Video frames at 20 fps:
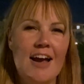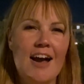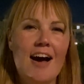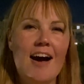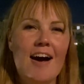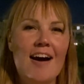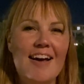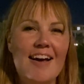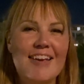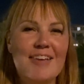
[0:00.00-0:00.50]

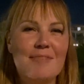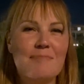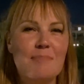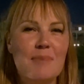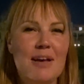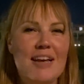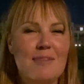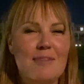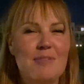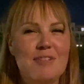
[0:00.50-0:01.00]
Hi,
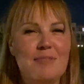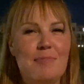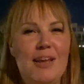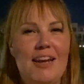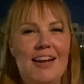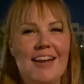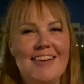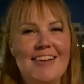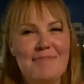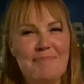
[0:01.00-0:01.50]
my name is
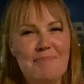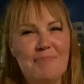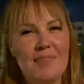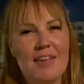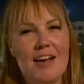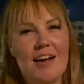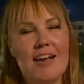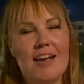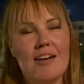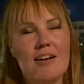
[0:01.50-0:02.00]
Minna.
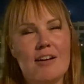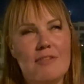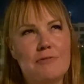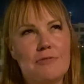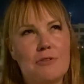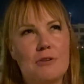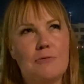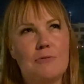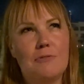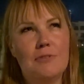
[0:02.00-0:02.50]
I come
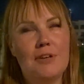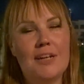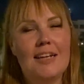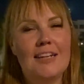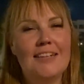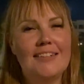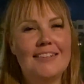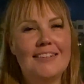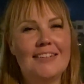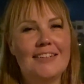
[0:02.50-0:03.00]
from
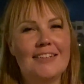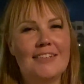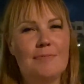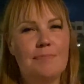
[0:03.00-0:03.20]
Finland.